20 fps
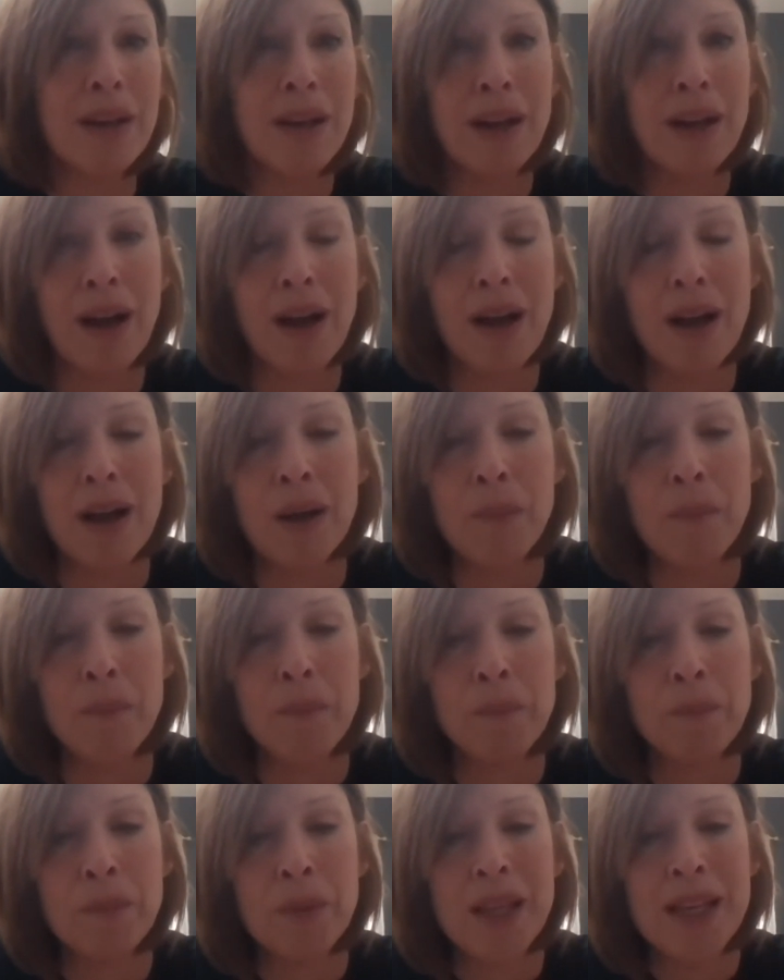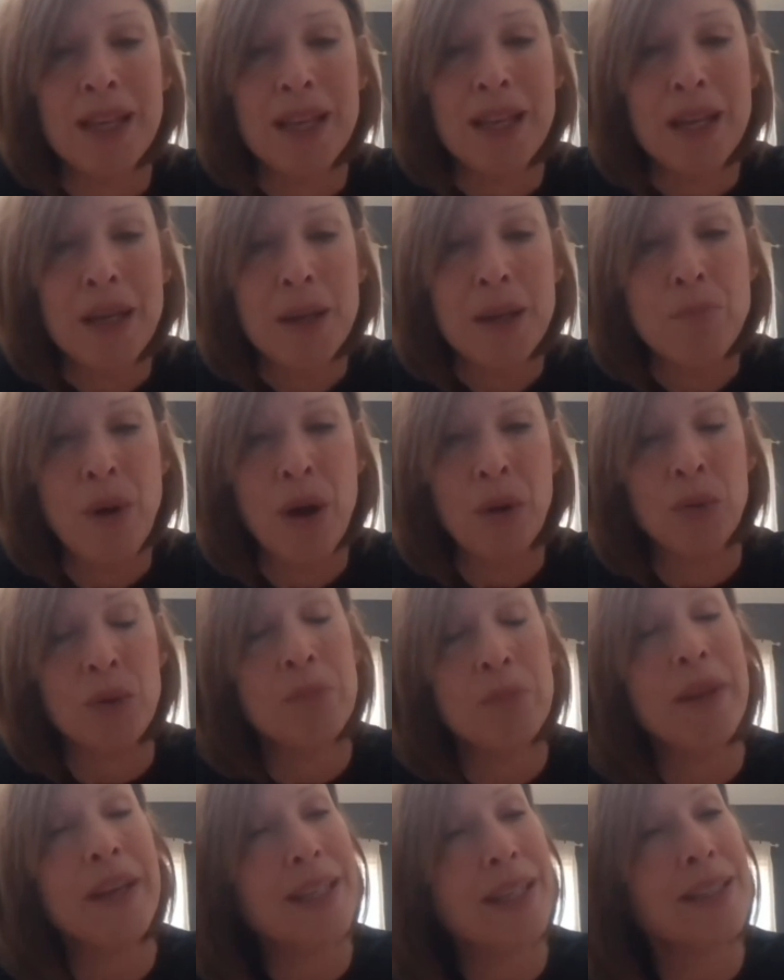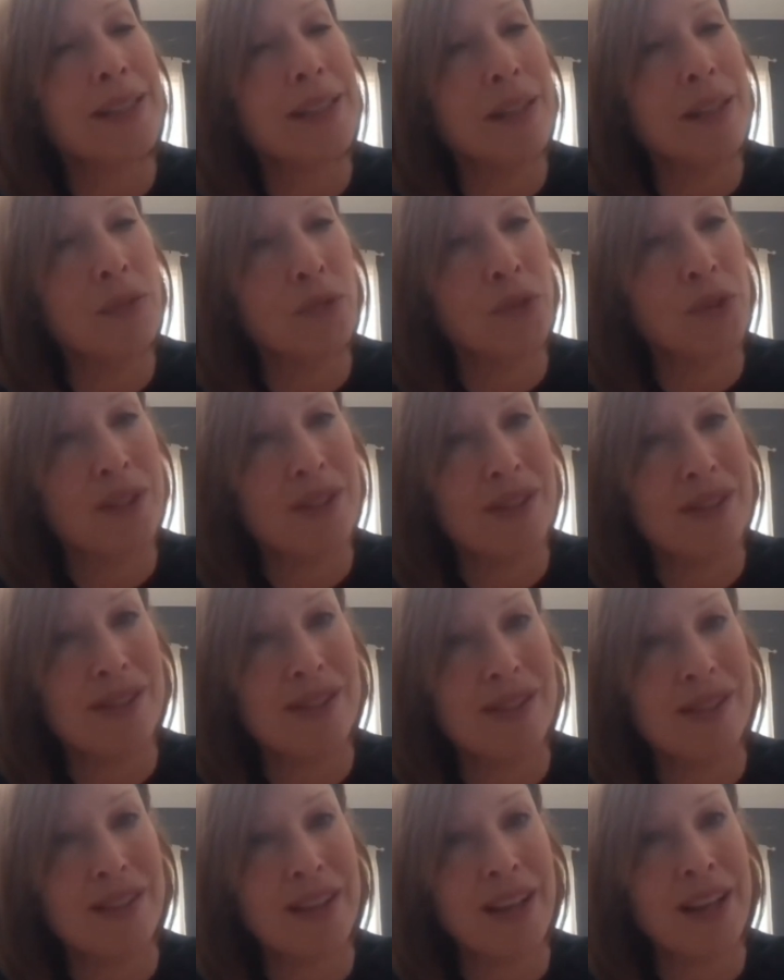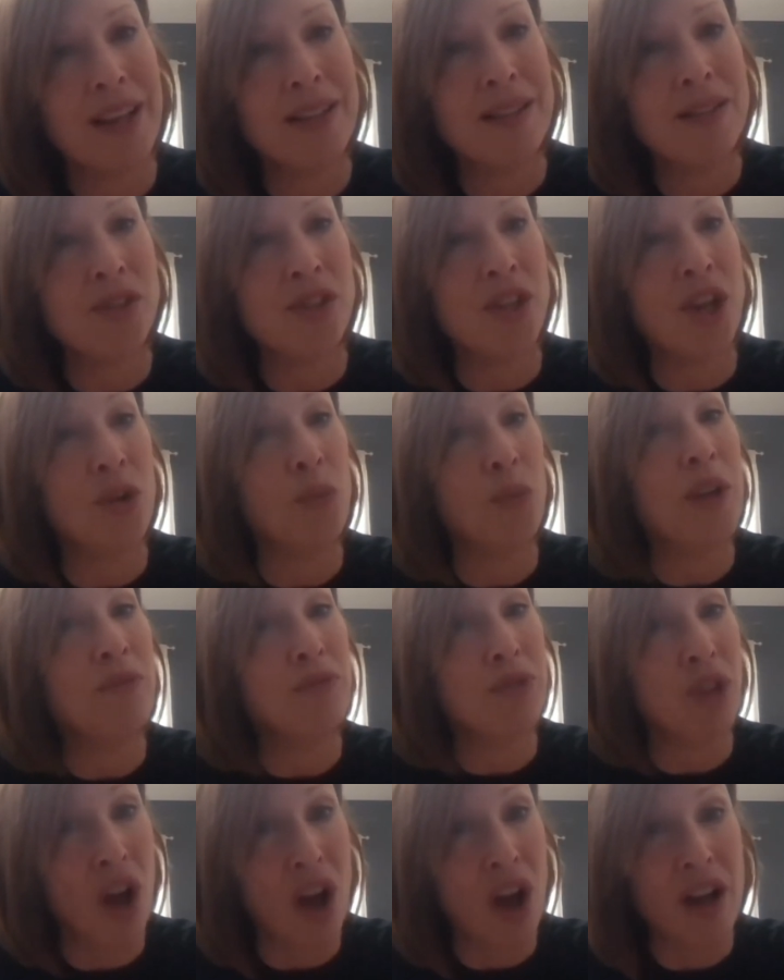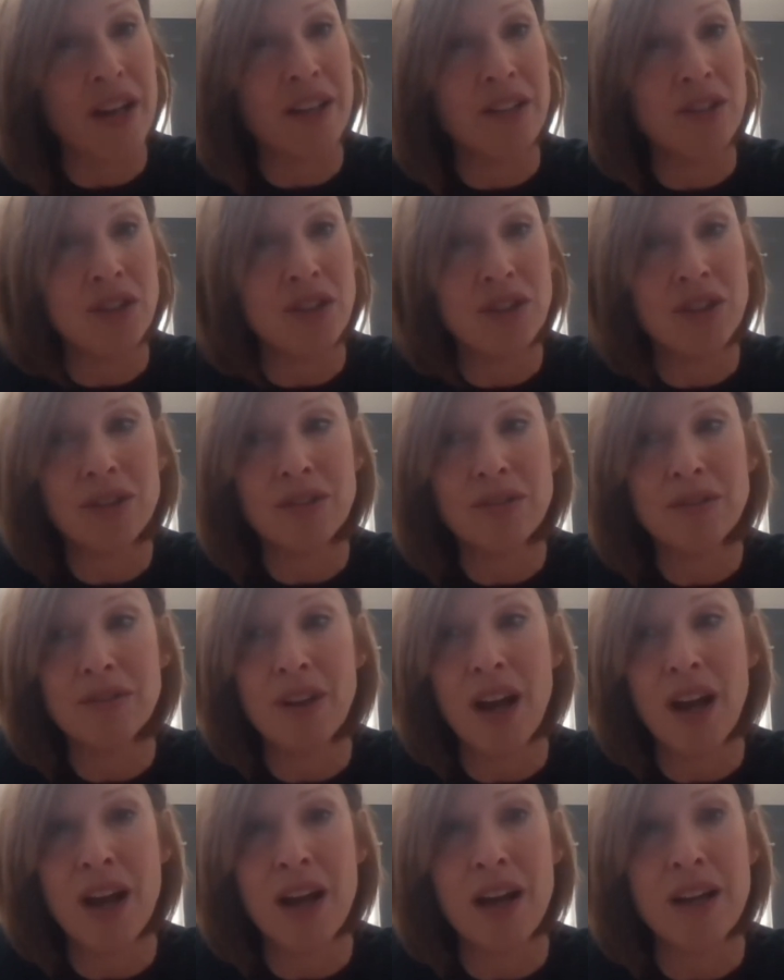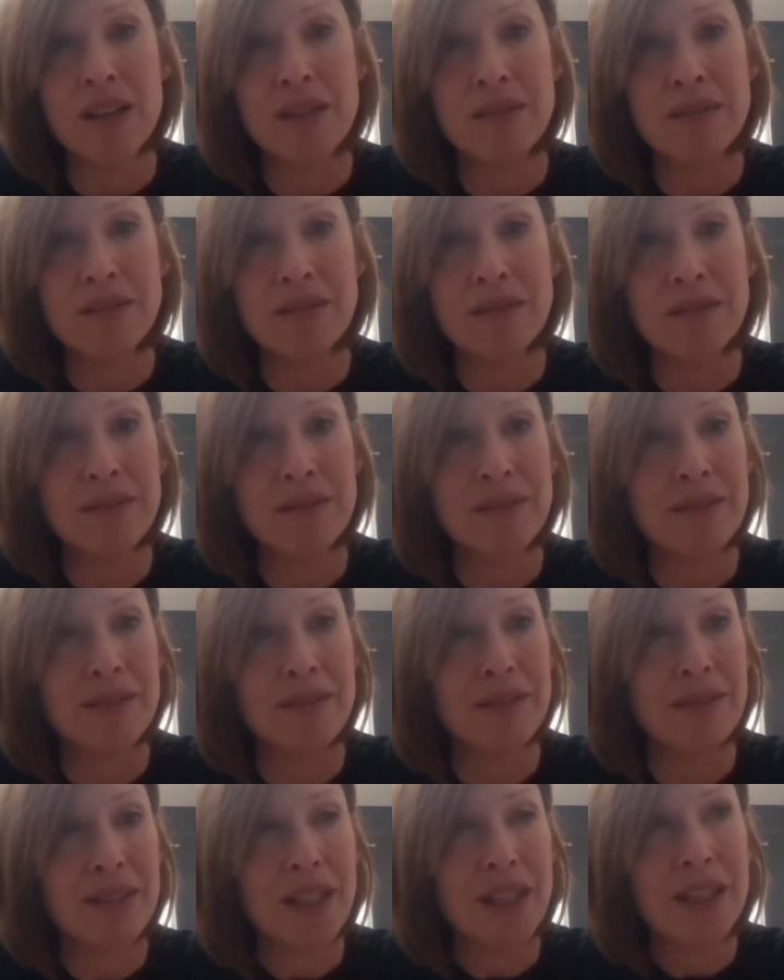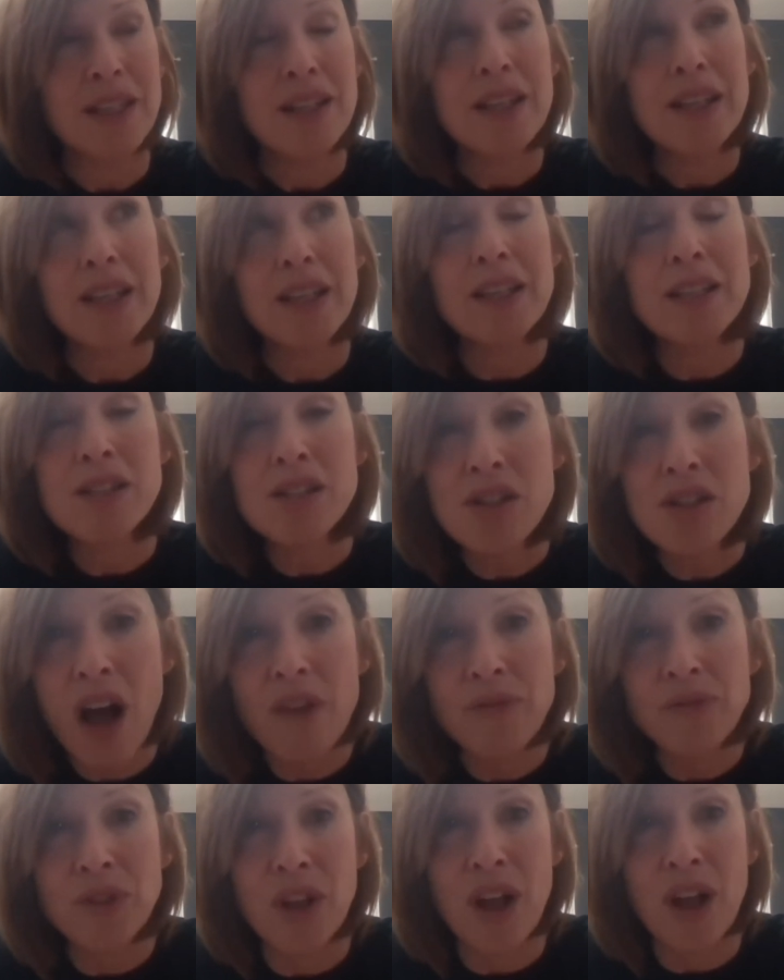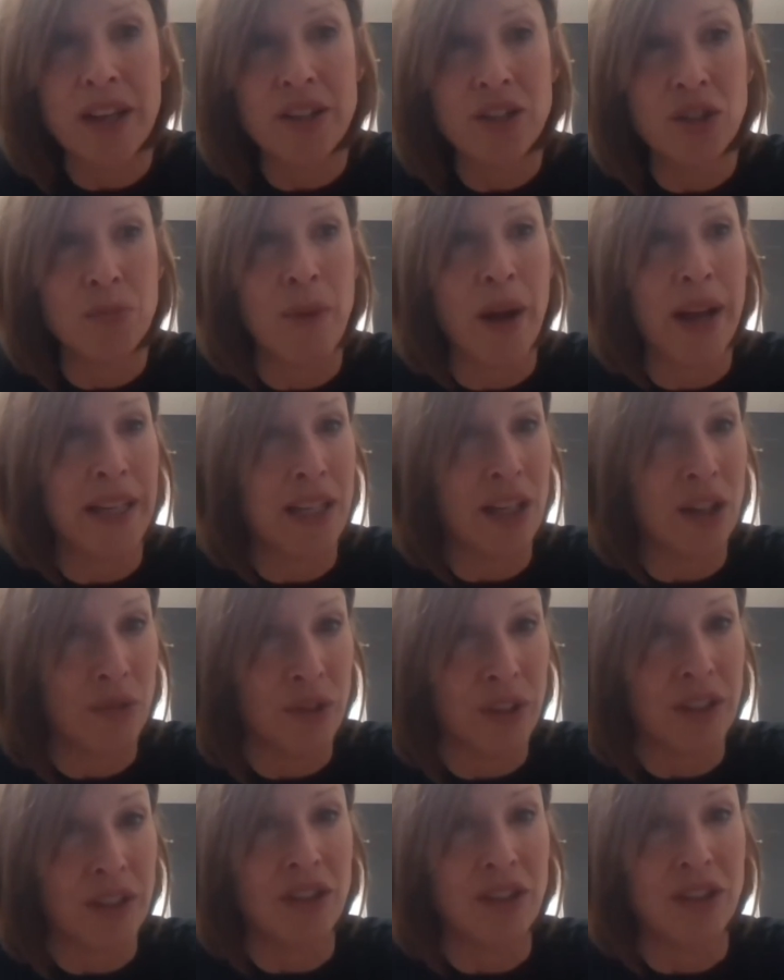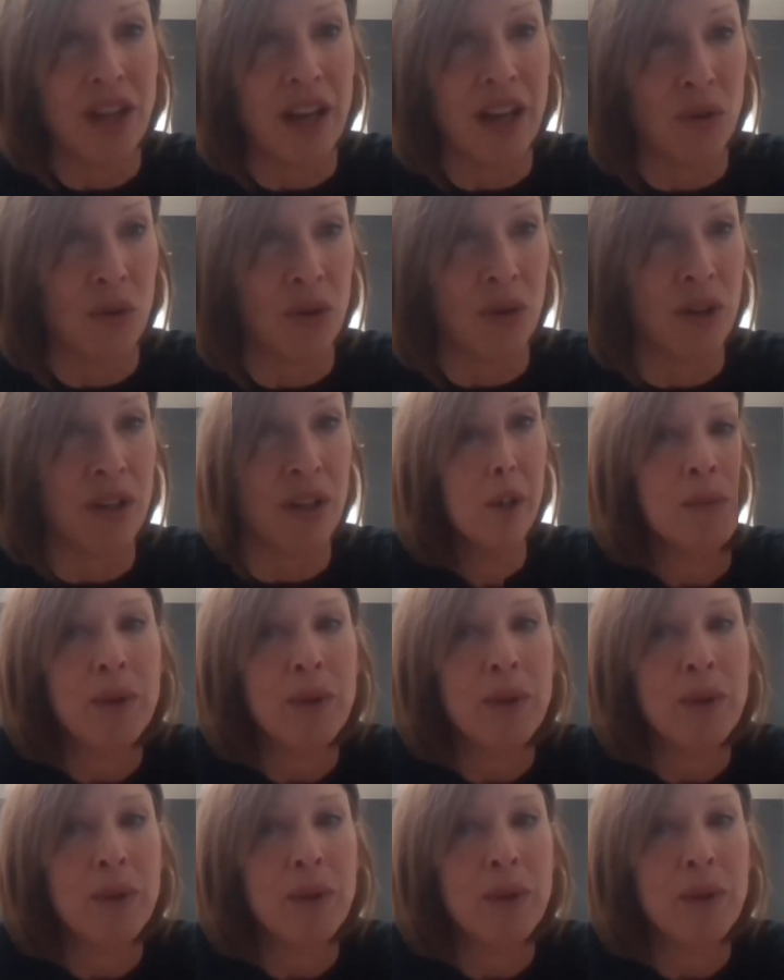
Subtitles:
But we're making a difference. And so we've launched in a soft launch, MyCareVillage.org.